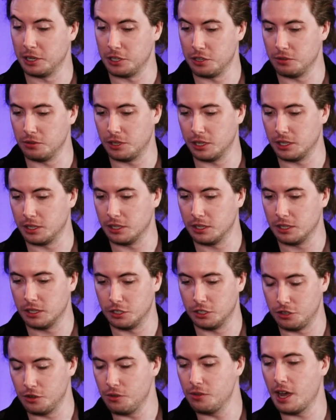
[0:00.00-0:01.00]
but you can
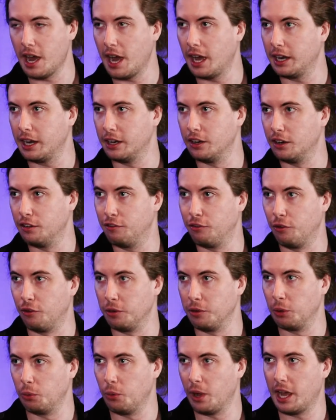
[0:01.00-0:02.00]
do that in an
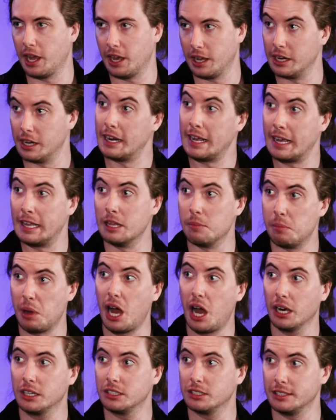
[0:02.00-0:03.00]
affordable way in an in the
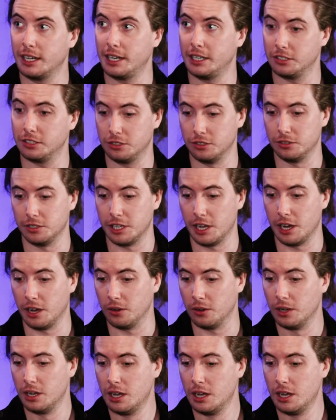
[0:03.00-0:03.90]
box style studio